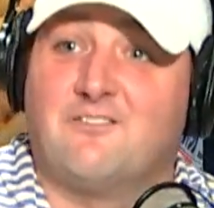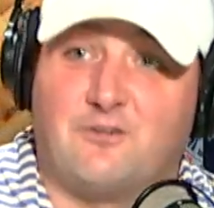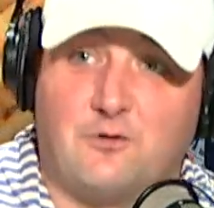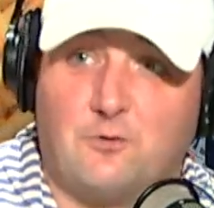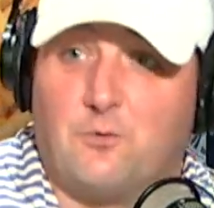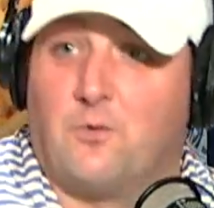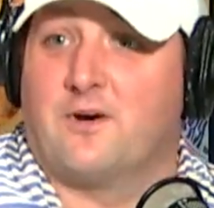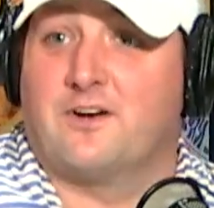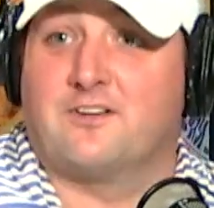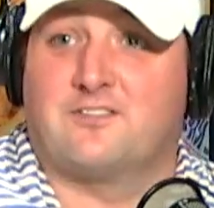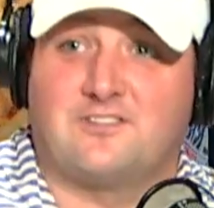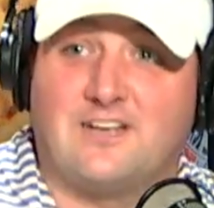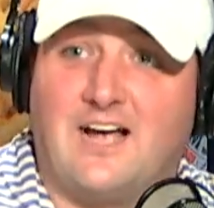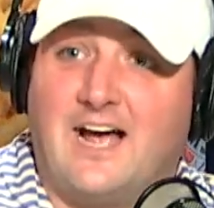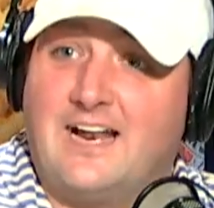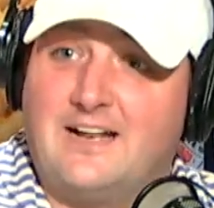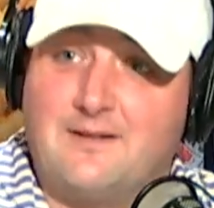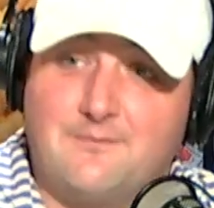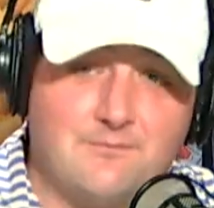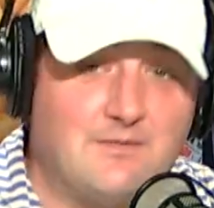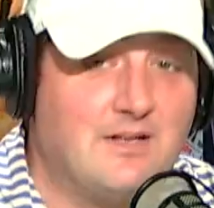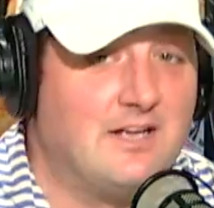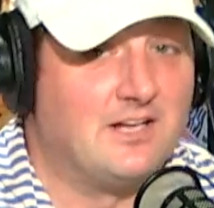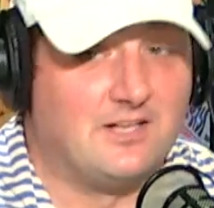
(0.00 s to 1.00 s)
If you want to sign
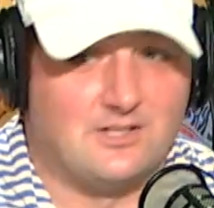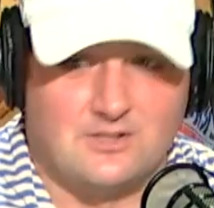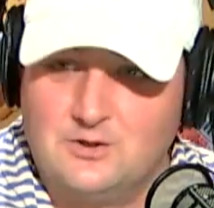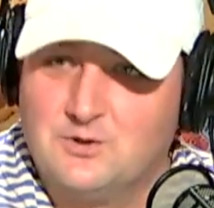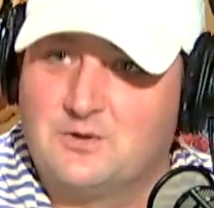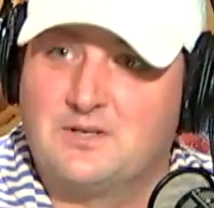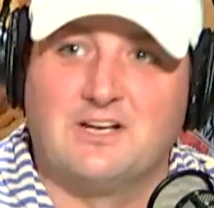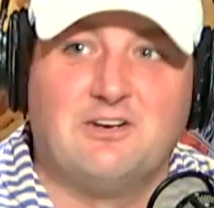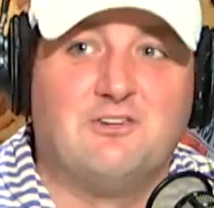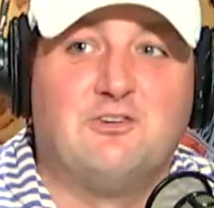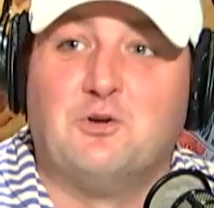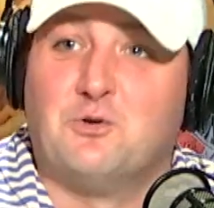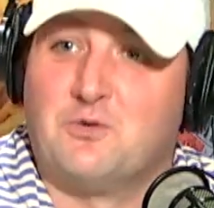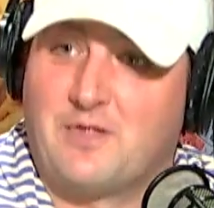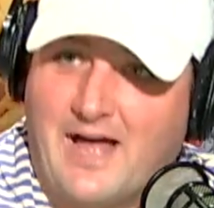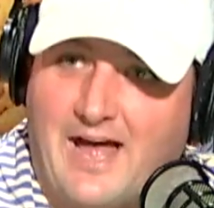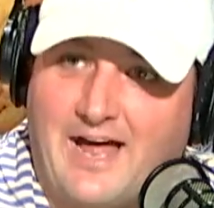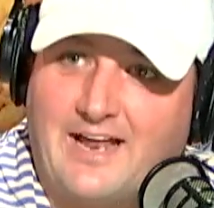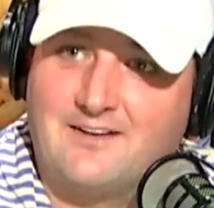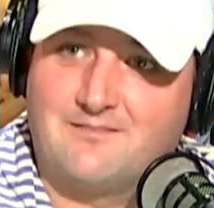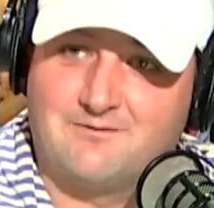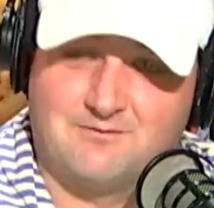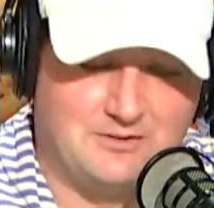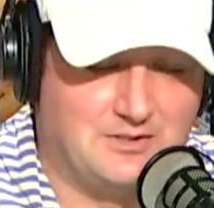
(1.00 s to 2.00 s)
him, you can do
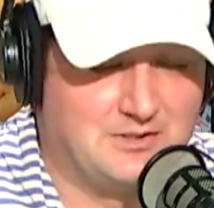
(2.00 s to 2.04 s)
that.